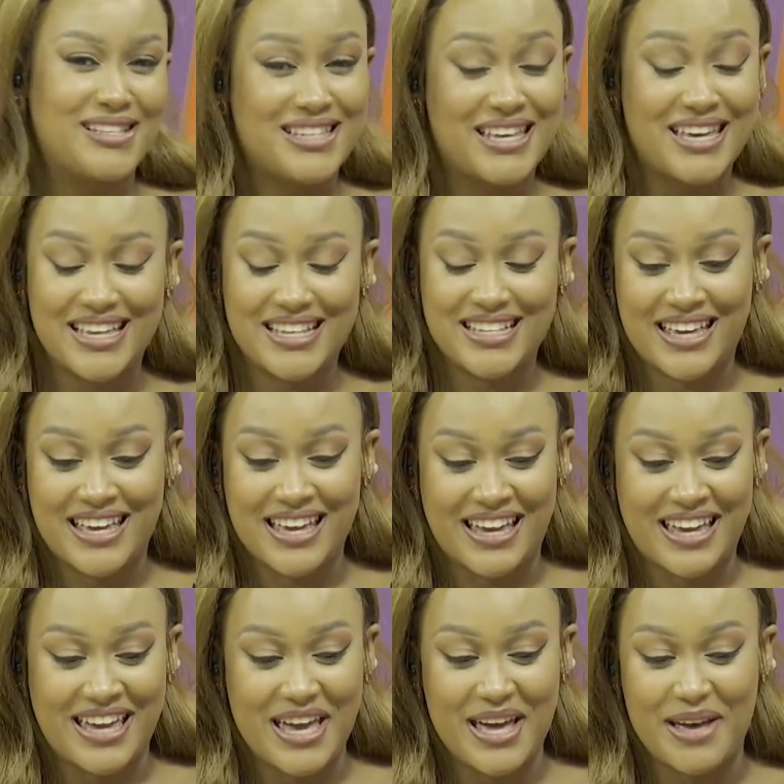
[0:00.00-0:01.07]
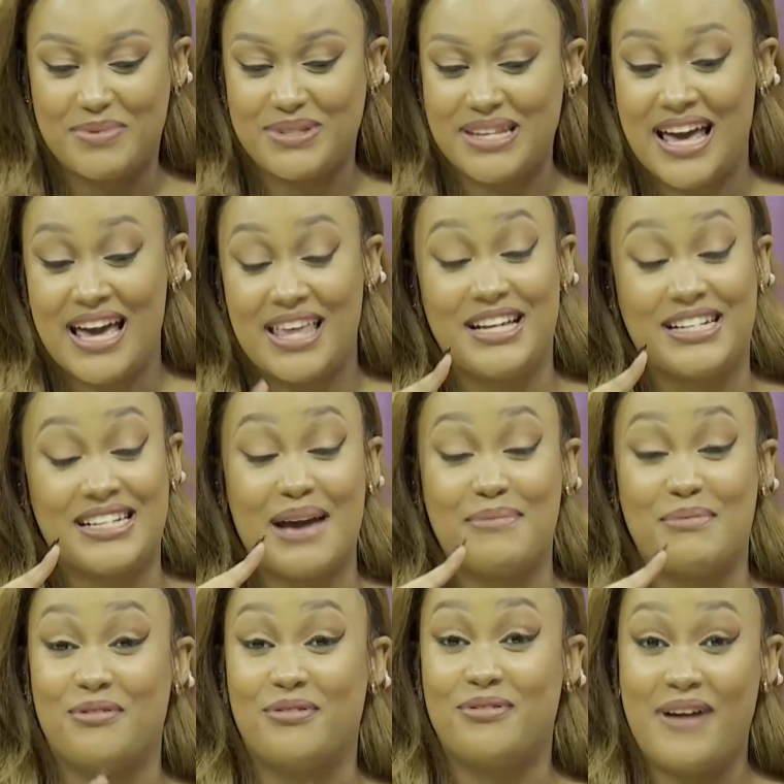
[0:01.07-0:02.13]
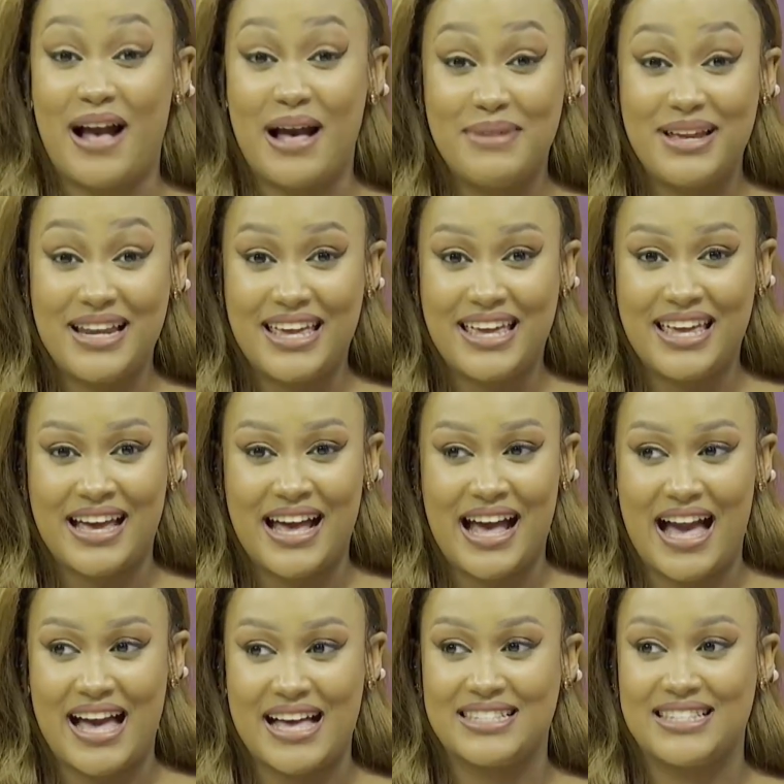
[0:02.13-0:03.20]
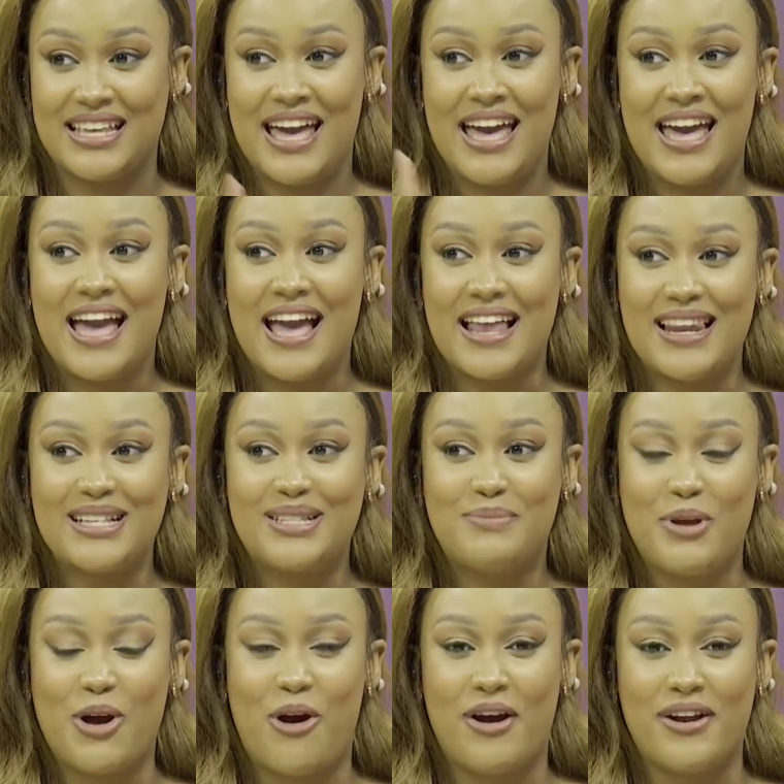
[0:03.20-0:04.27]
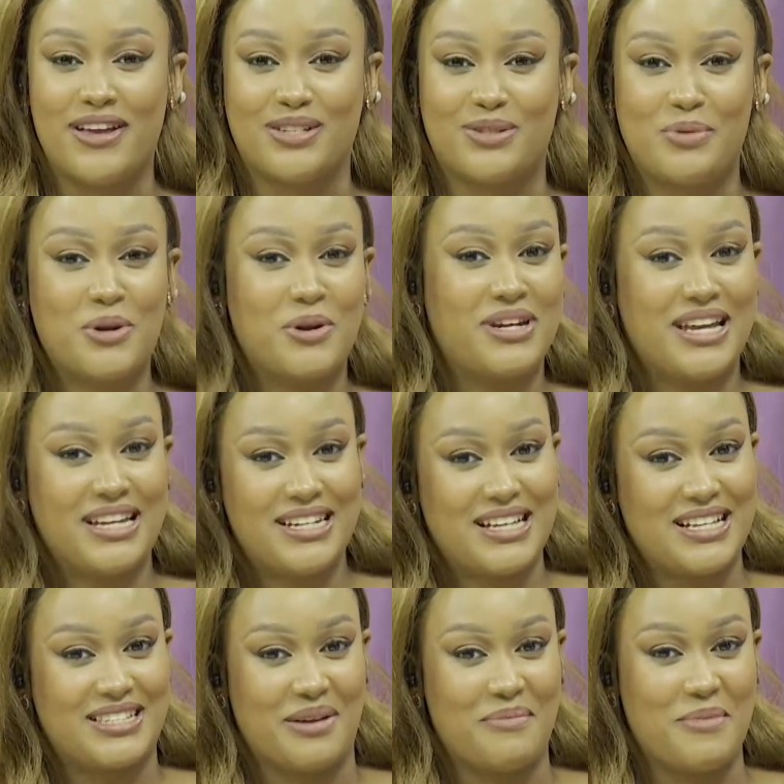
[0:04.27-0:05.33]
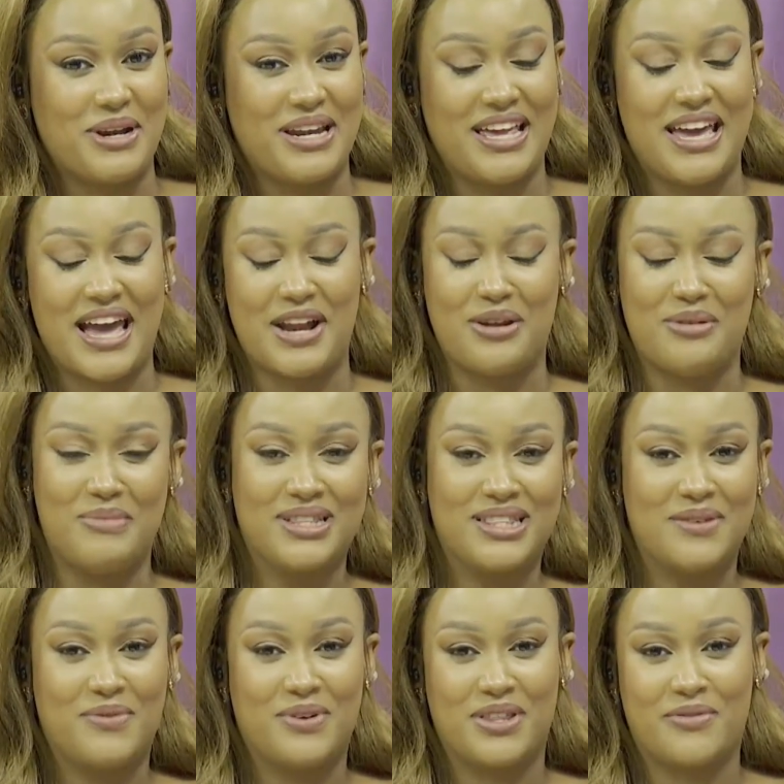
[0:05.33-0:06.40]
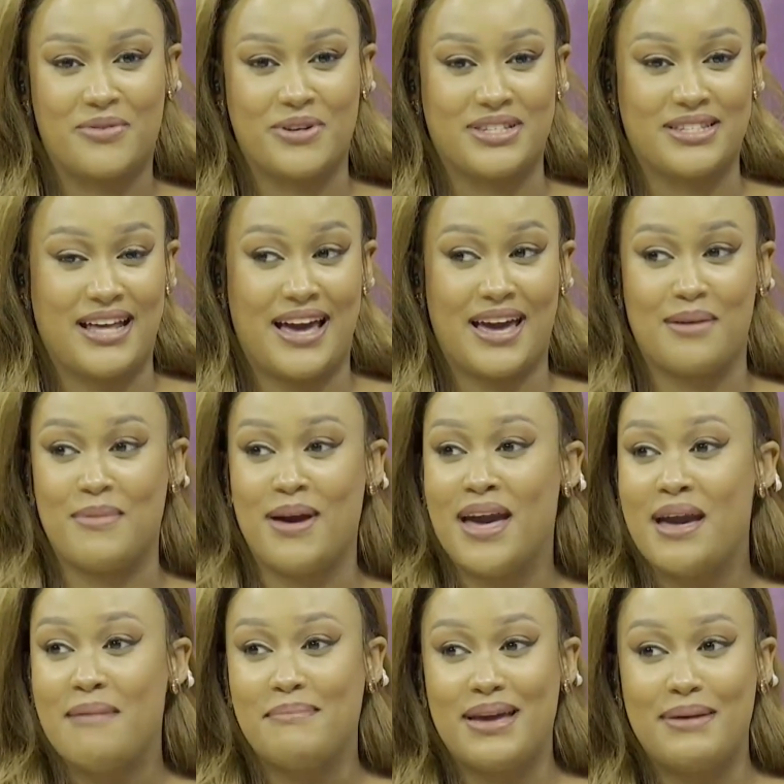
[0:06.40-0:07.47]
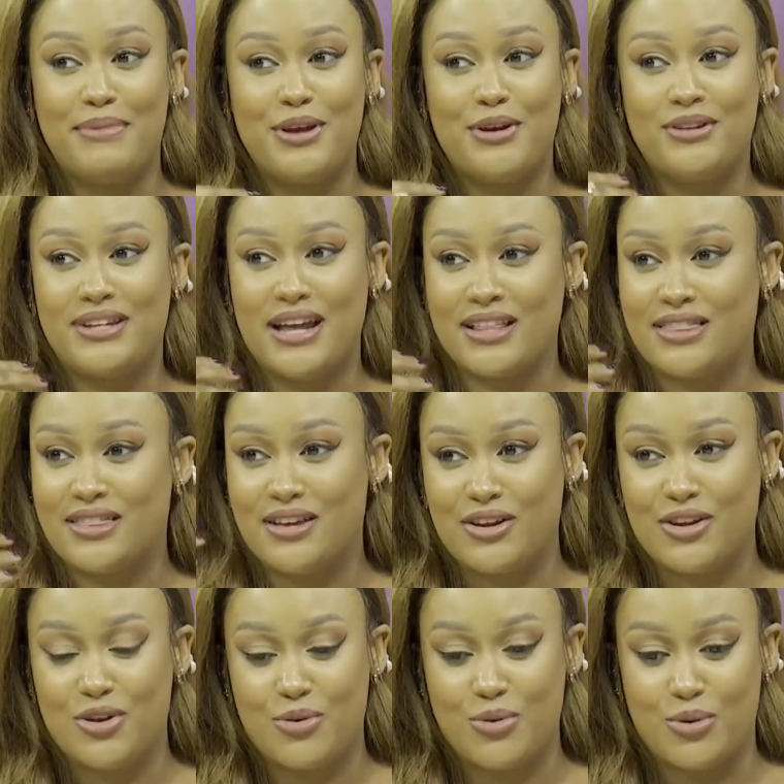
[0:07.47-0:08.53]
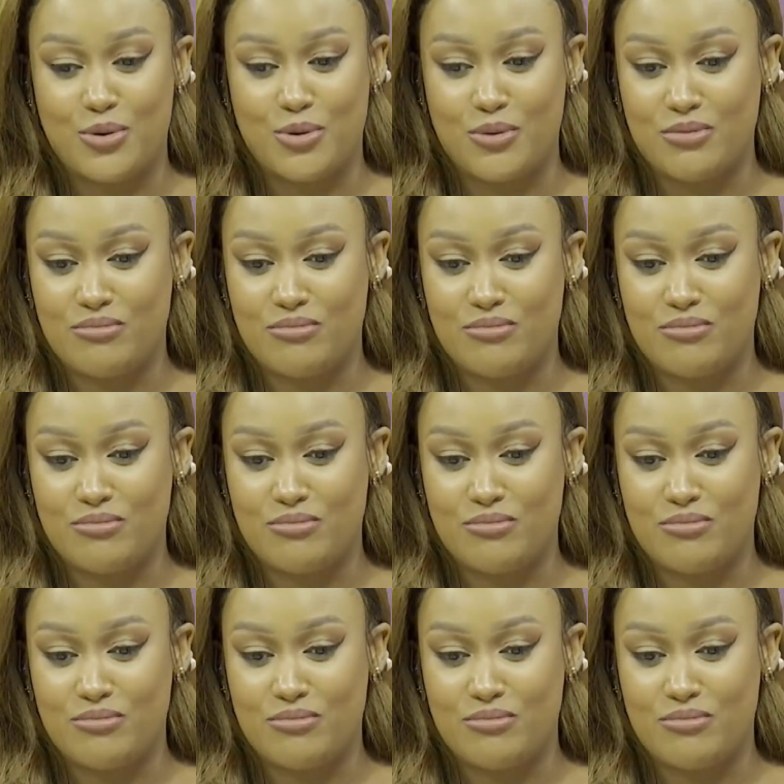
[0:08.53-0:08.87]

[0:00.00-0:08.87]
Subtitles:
he keeps, the type of family he has. And let's be honest, when you're dating somebody and you meet them for the first time, maybe you